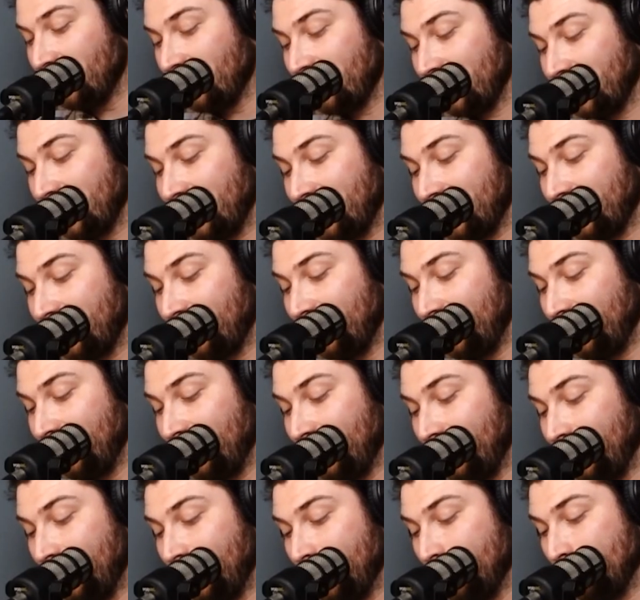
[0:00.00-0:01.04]
that
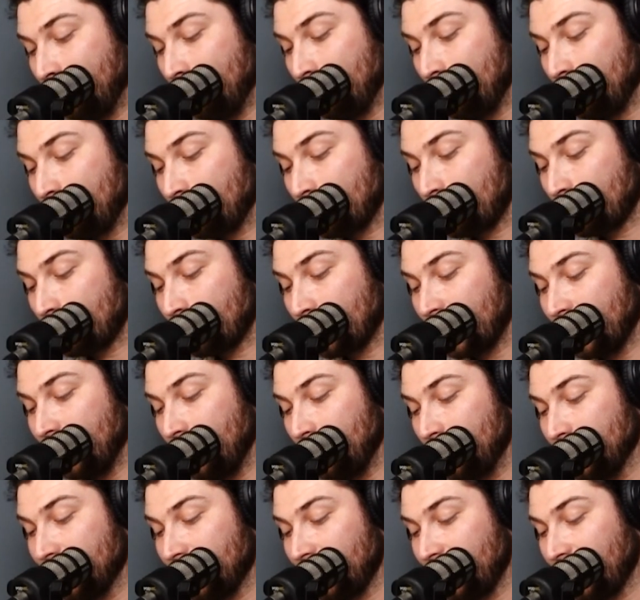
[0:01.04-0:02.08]
um, he
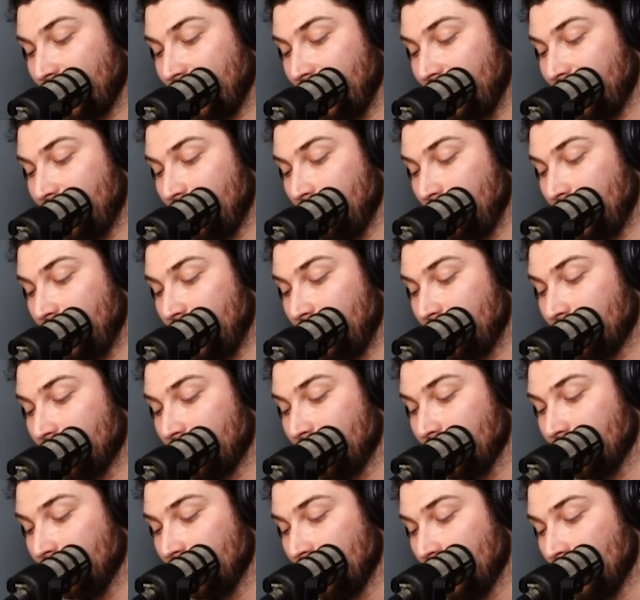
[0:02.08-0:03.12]
was a candy
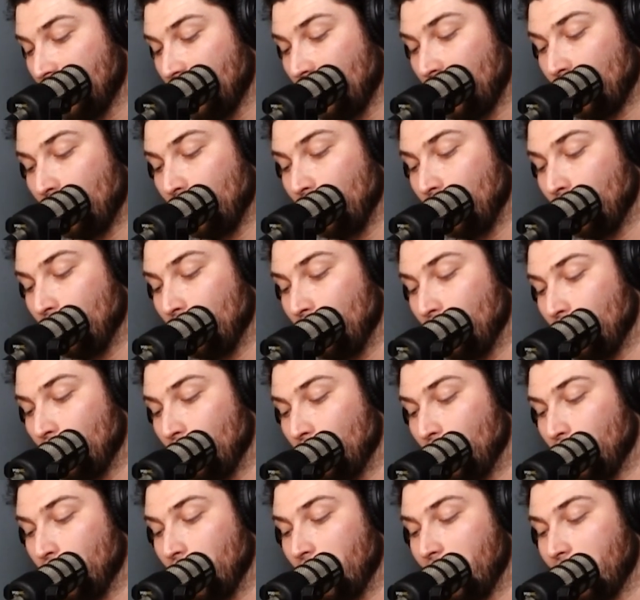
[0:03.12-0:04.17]
maker
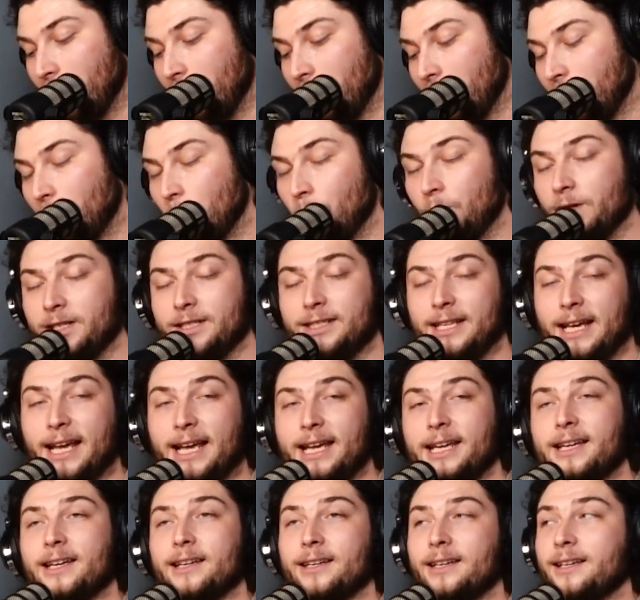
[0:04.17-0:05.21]
who uh, would
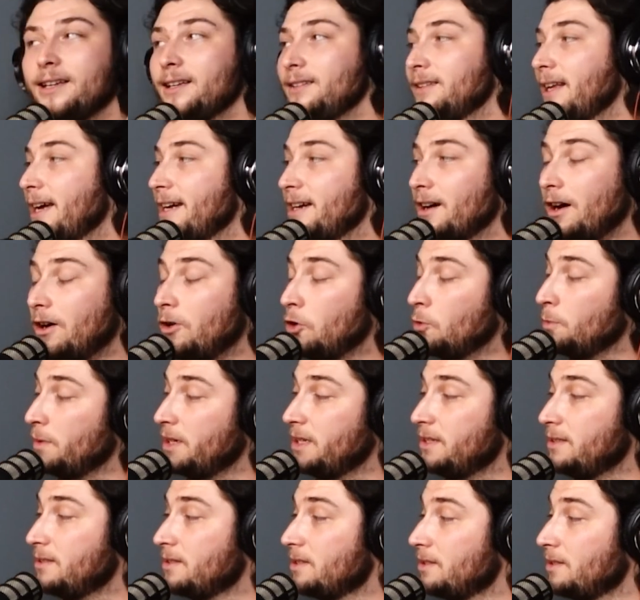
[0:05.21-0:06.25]
take like
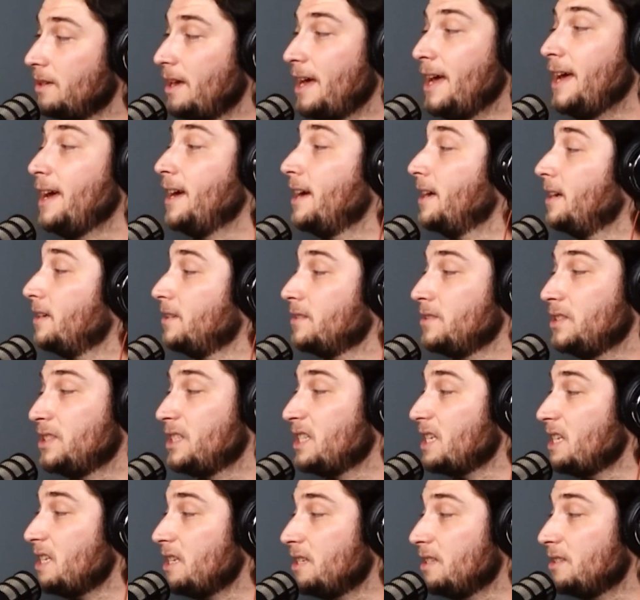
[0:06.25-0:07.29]
almonds and
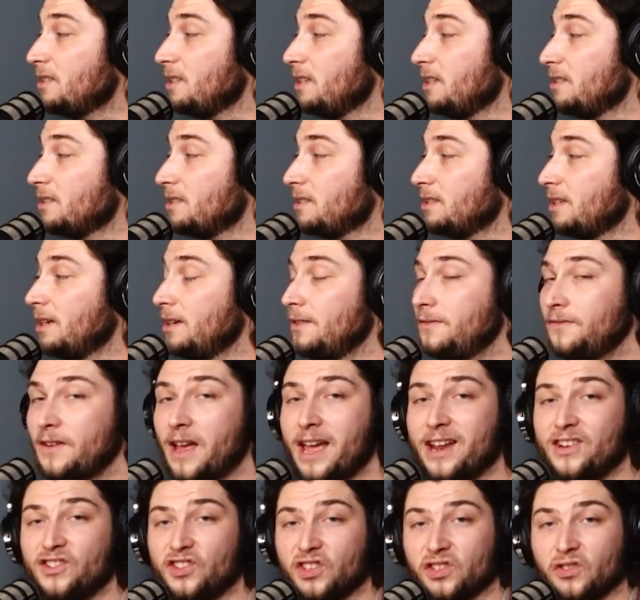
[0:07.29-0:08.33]
seeds and stuff
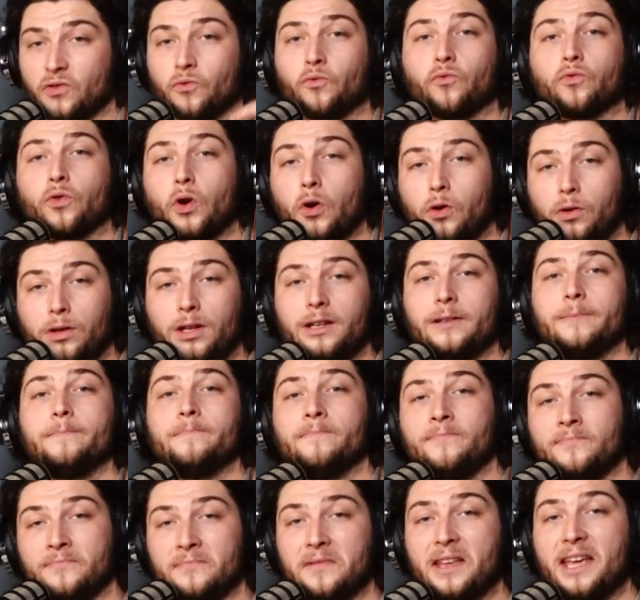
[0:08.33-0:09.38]
and just roll
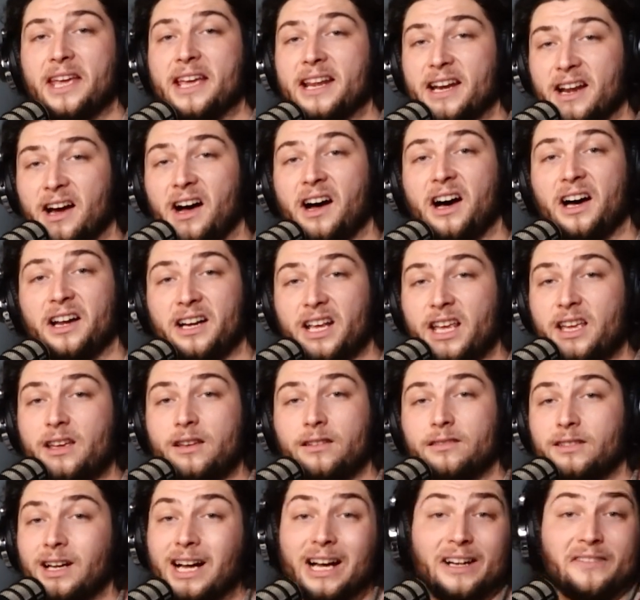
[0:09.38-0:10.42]
them in honey
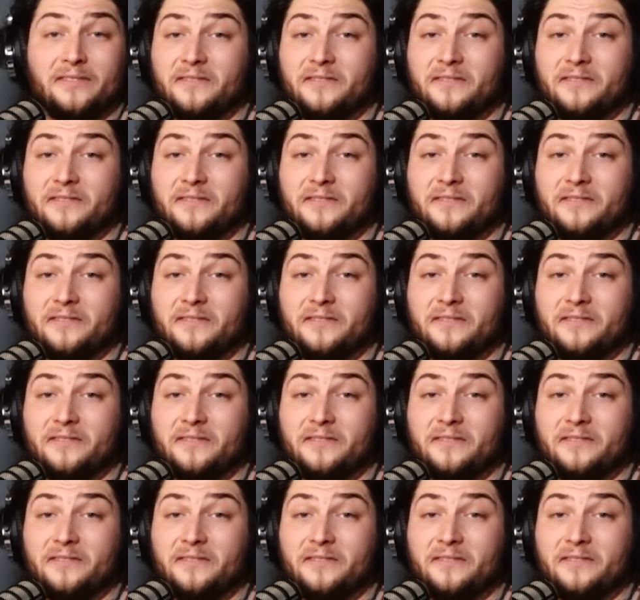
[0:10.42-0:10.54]
a